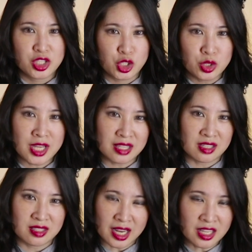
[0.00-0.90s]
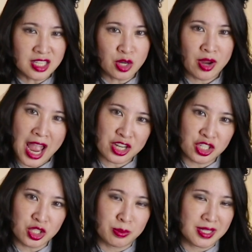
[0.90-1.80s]
Do you take the secondary
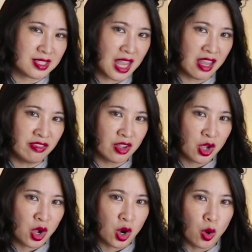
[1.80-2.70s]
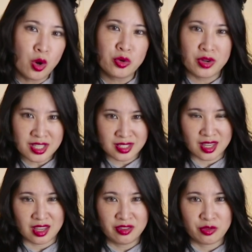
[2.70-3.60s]
action to be safe, or
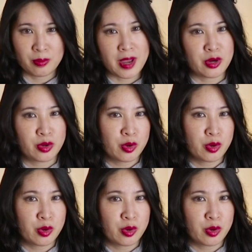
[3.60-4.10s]
risk it for better